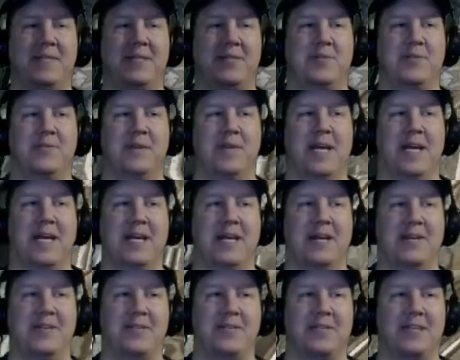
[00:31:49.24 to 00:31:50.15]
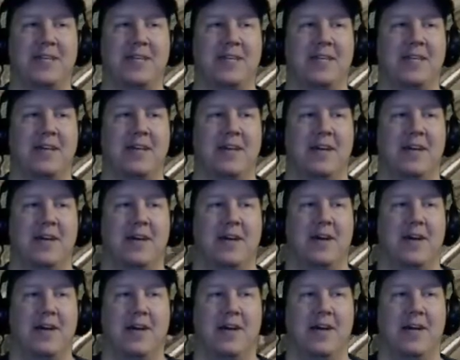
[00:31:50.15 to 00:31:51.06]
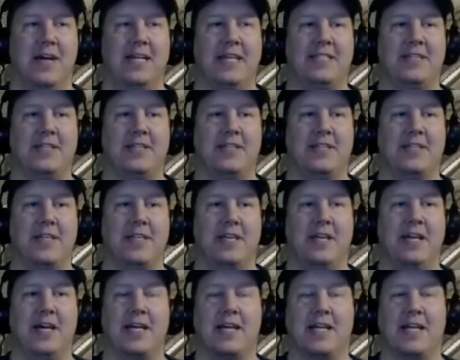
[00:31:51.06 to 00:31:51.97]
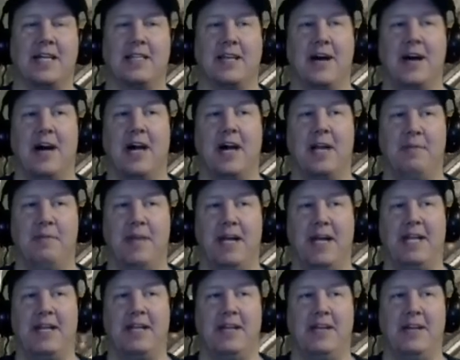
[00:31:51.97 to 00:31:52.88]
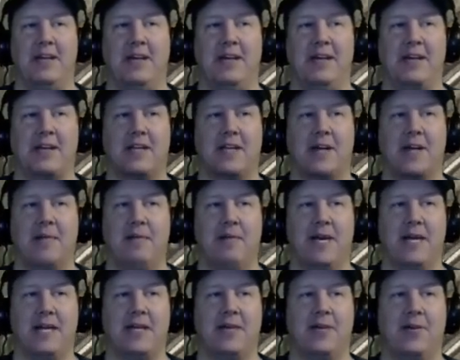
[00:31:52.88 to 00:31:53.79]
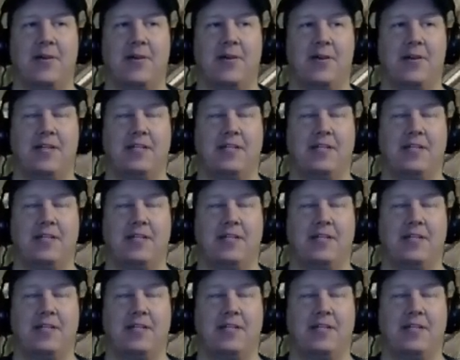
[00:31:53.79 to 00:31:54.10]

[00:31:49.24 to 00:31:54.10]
too bad, I don't think. Uh, as you can see, I got the automated uh, combat going.